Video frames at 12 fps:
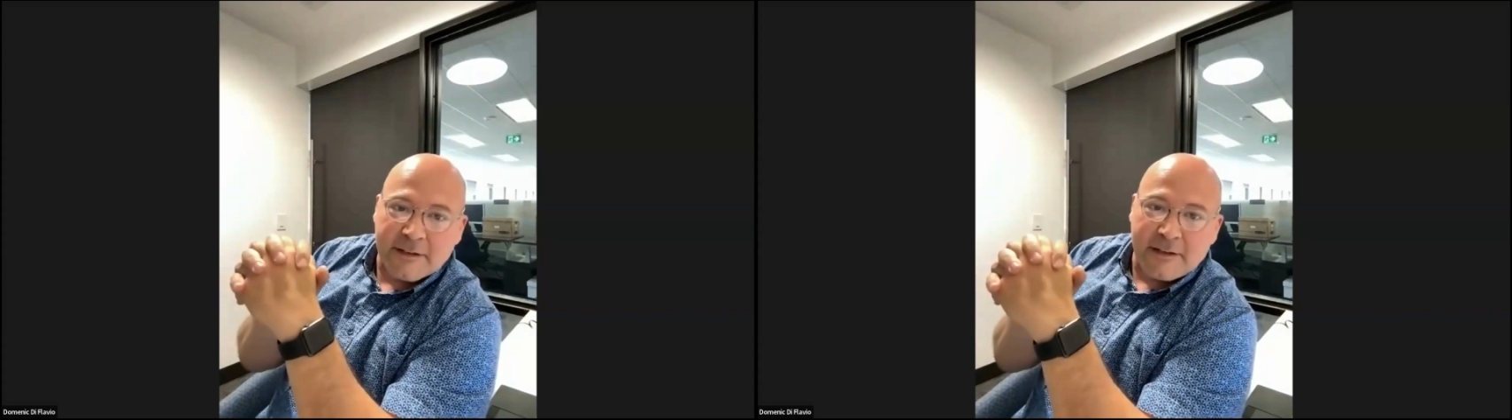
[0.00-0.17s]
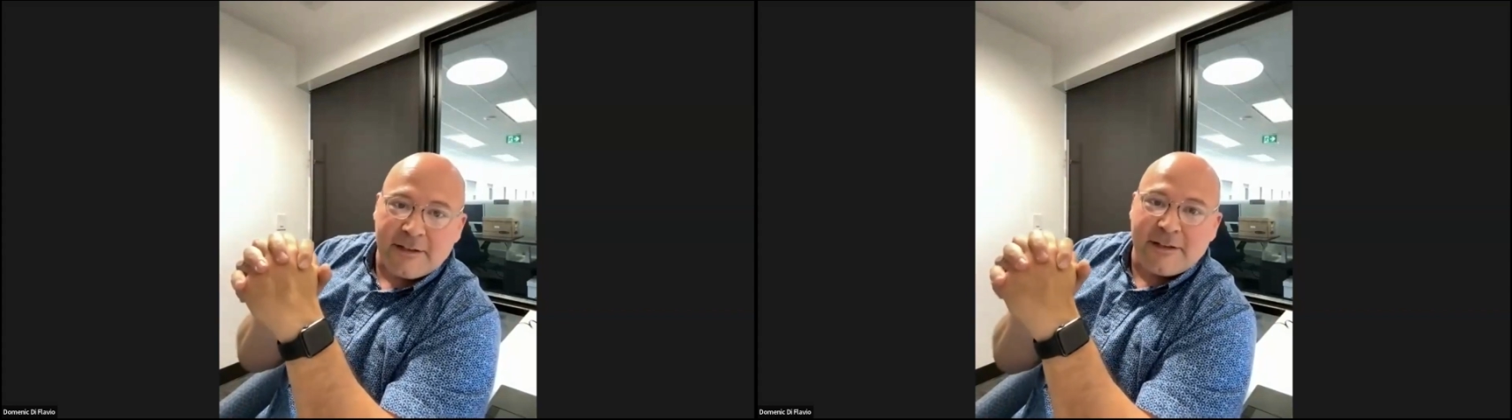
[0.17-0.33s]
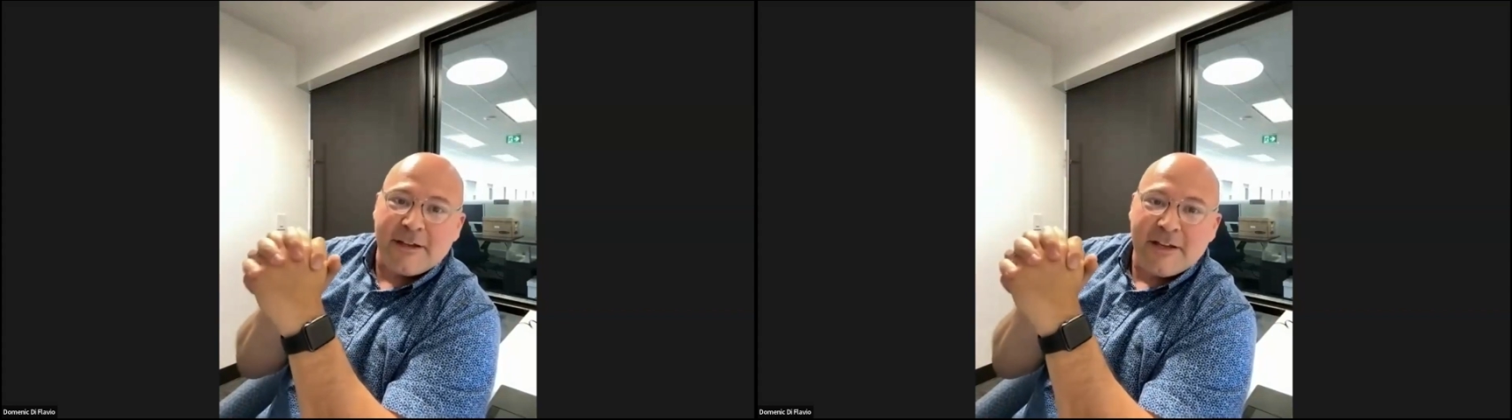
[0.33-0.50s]

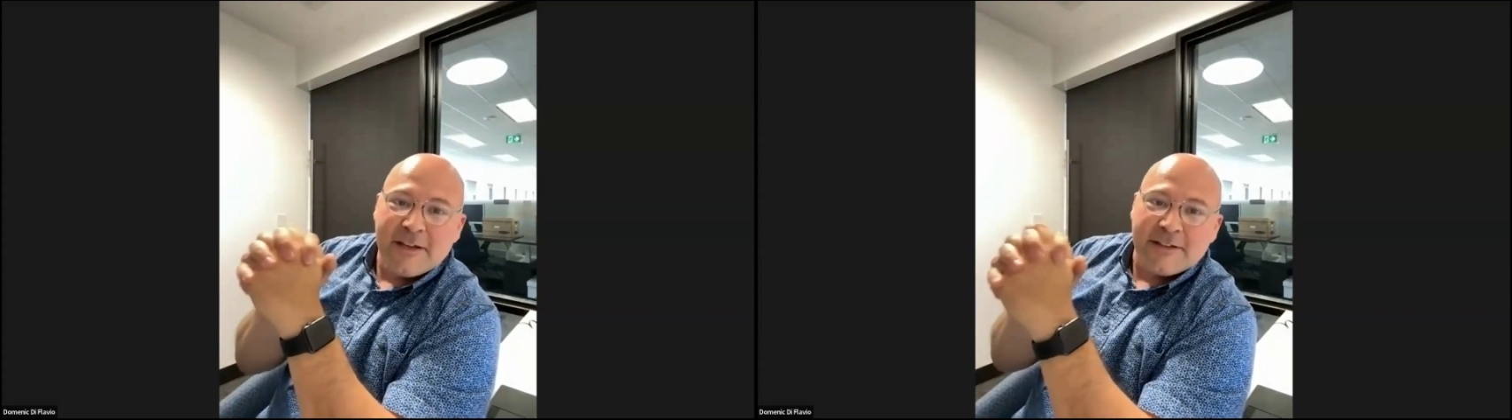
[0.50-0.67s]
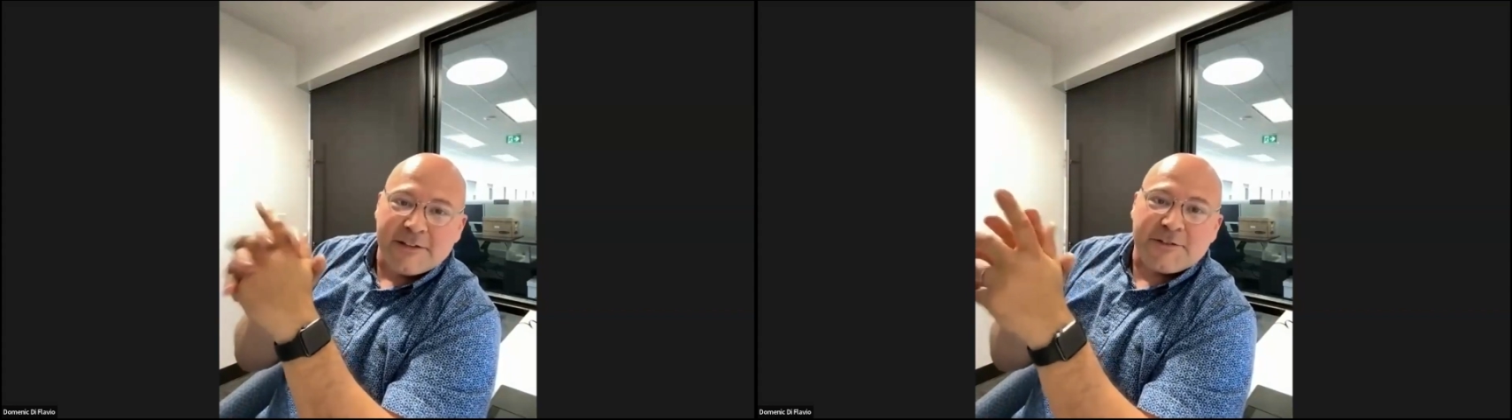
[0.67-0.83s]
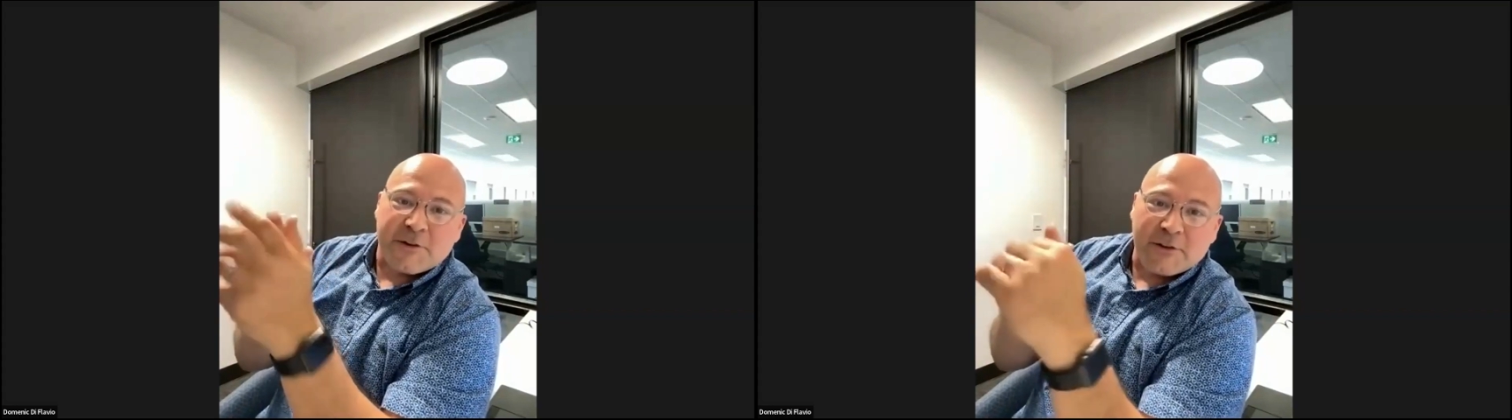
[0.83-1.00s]

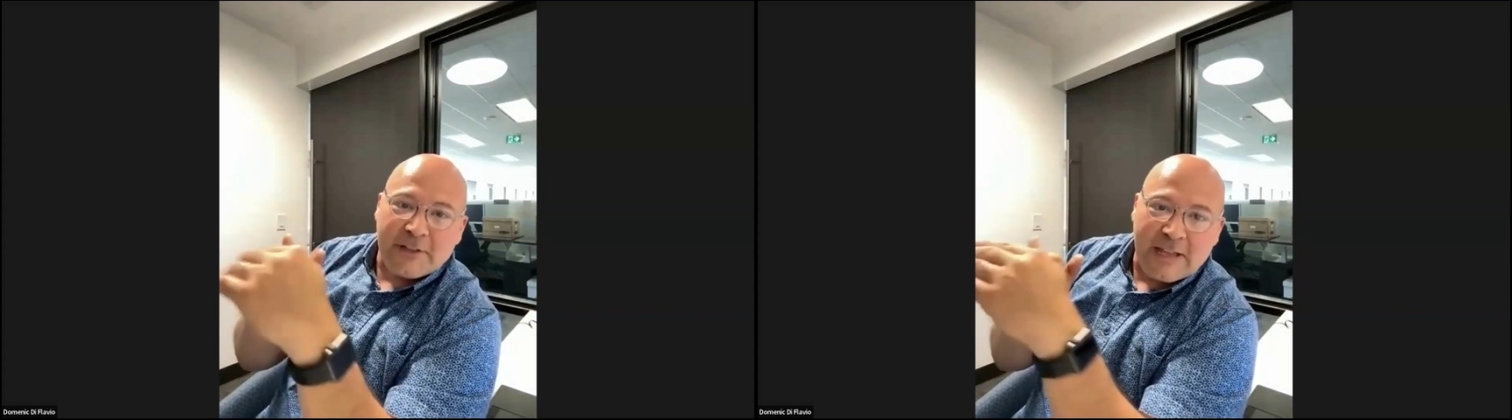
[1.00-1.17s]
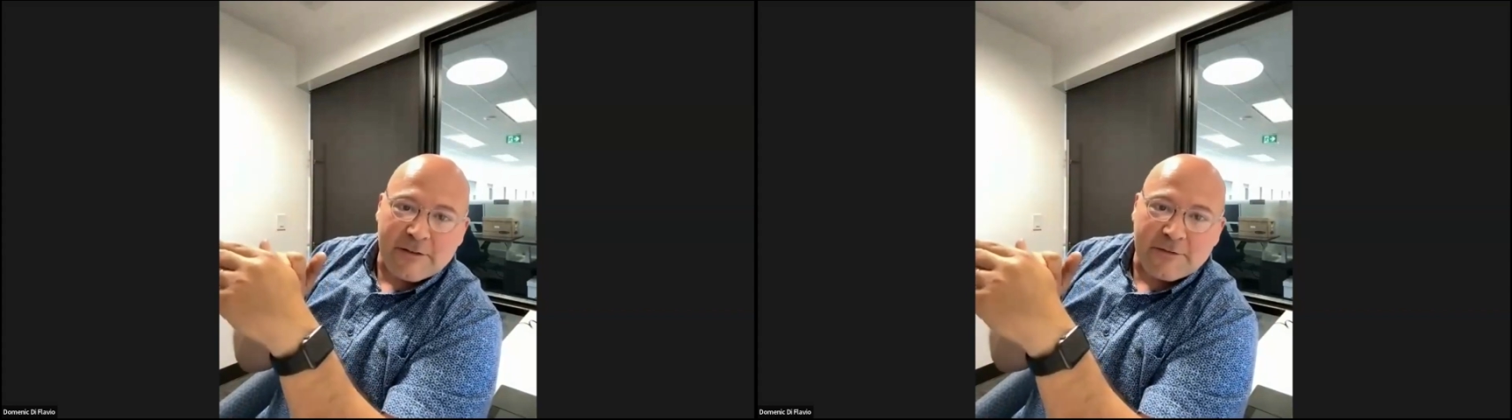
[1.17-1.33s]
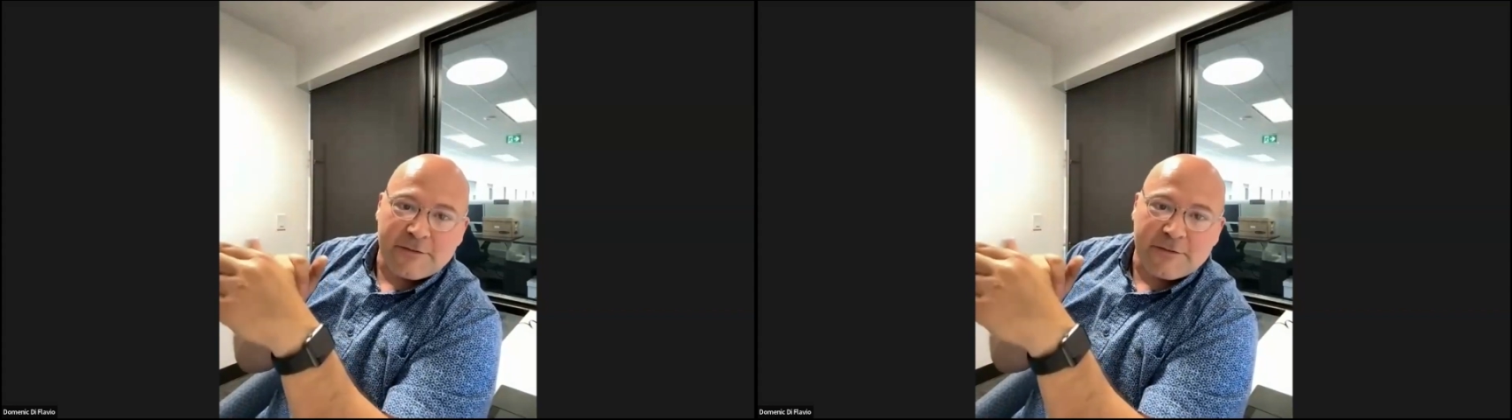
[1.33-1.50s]
to turn
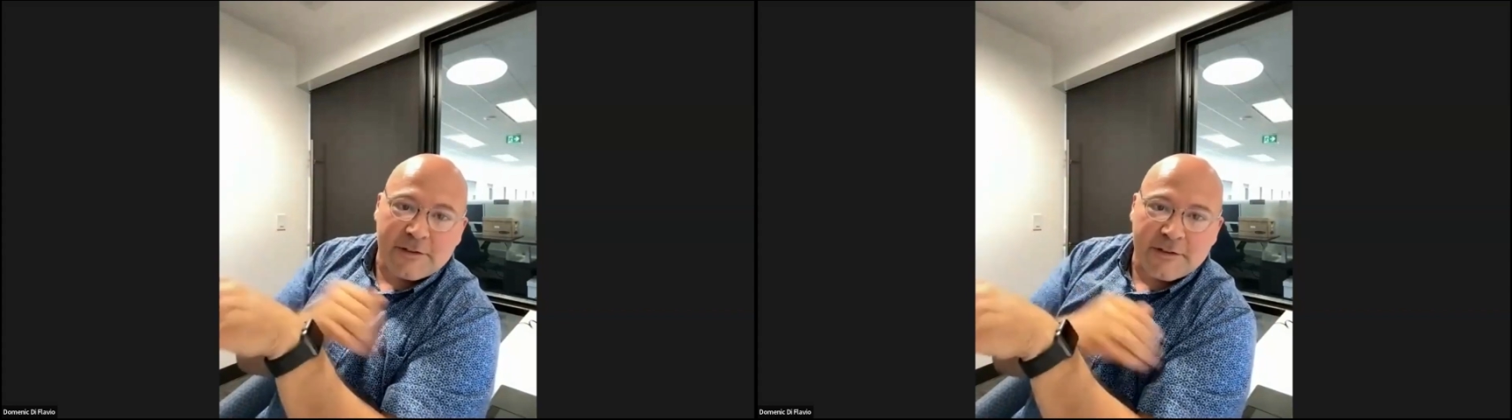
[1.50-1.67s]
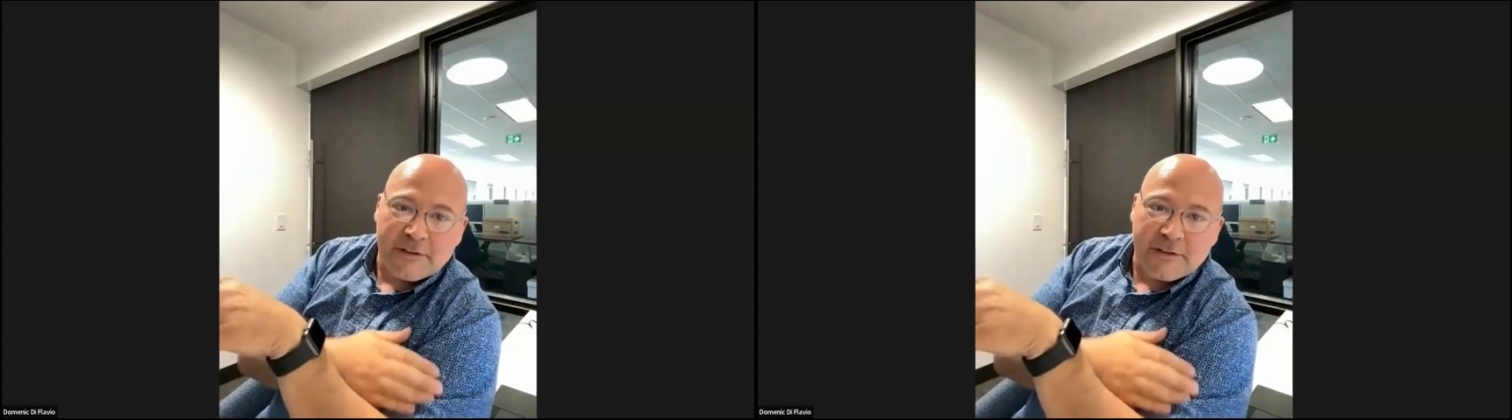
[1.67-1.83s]
left